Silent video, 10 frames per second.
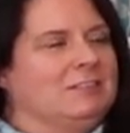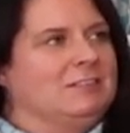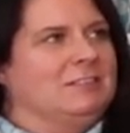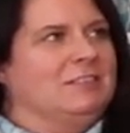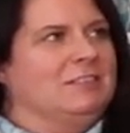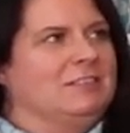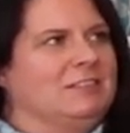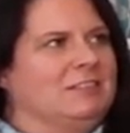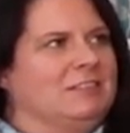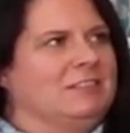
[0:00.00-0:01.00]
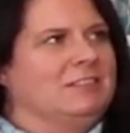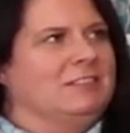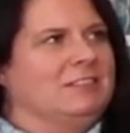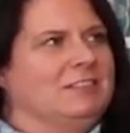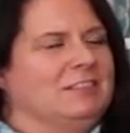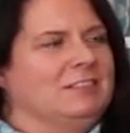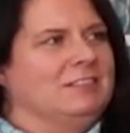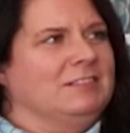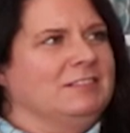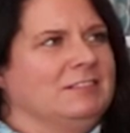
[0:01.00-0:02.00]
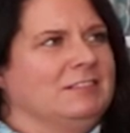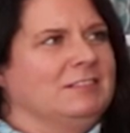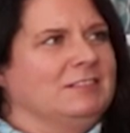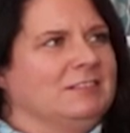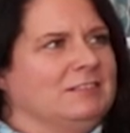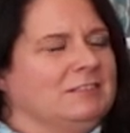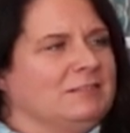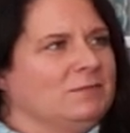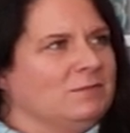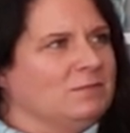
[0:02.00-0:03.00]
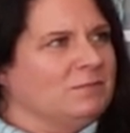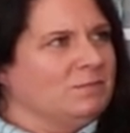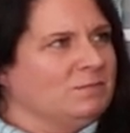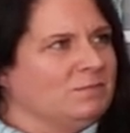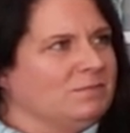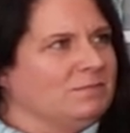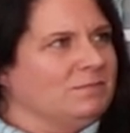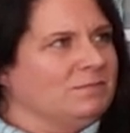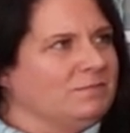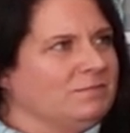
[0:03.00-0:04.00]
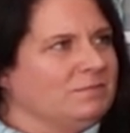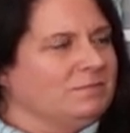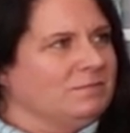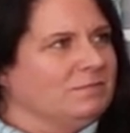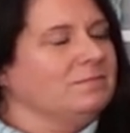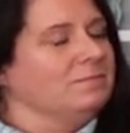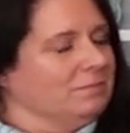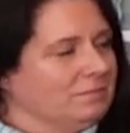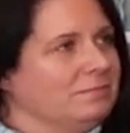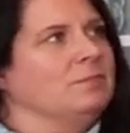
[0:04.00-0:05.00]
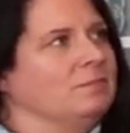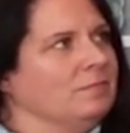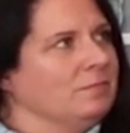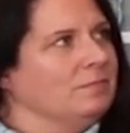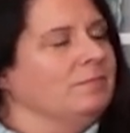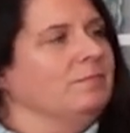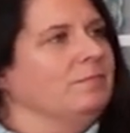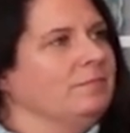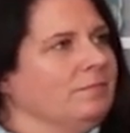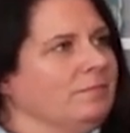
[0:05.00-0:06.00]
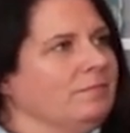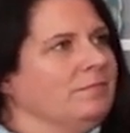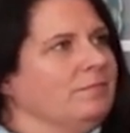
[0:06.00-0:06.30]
No words are spoken by the person on screen.